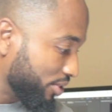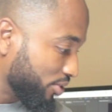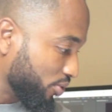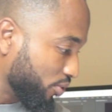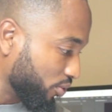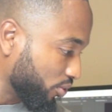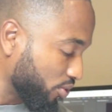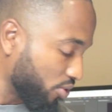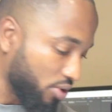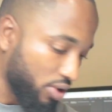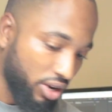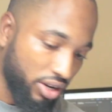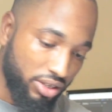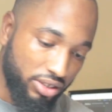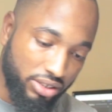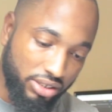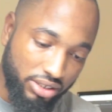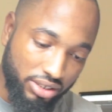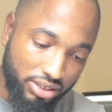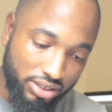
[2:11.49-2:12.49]
Don't
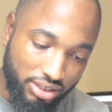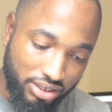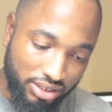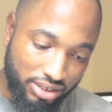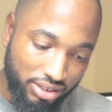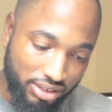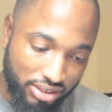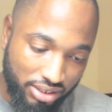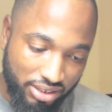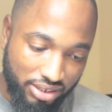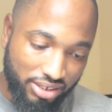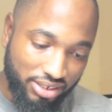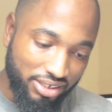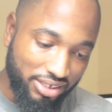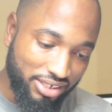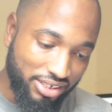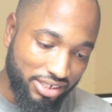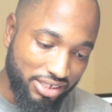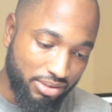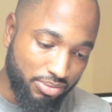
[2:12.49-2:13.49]
call
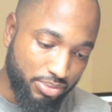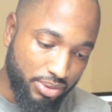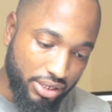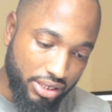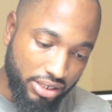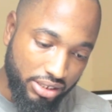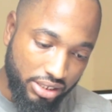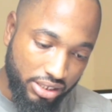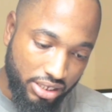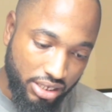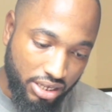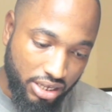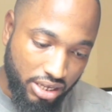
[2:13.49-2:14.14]
CPS.